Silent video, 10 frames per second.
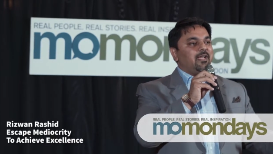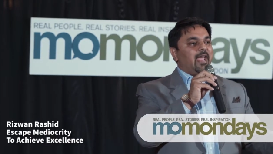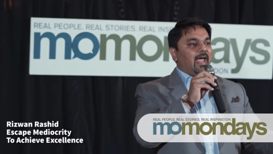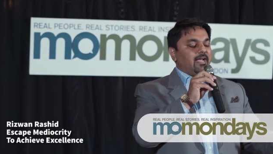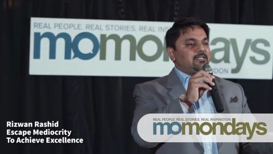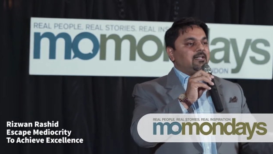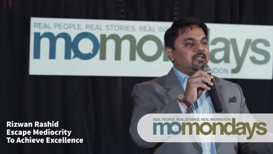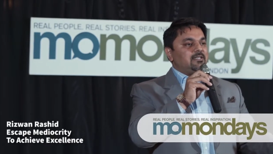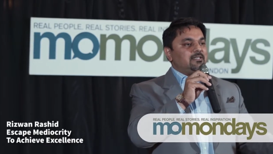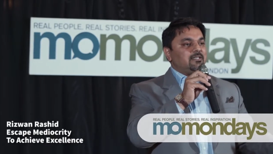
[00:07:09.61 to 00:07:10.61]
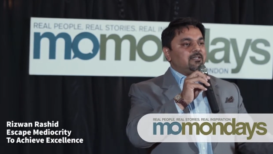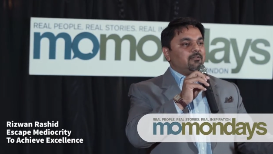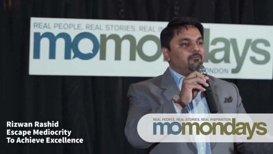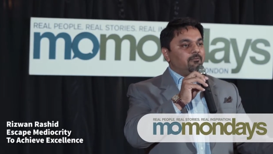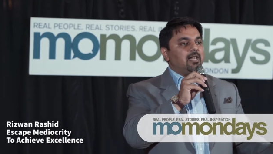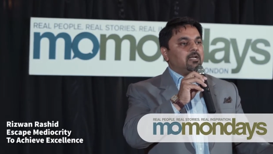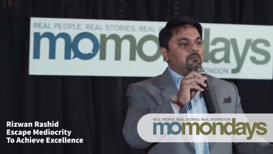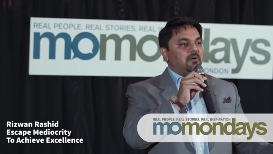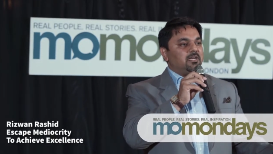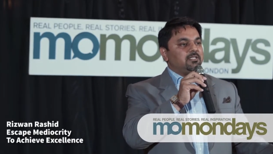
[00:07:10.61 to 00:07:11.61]
excellence
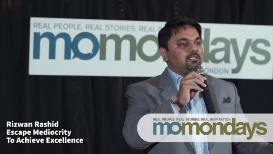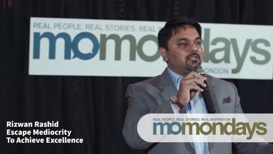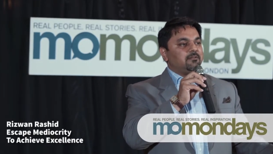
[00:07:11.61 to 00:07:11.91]
welcomes us.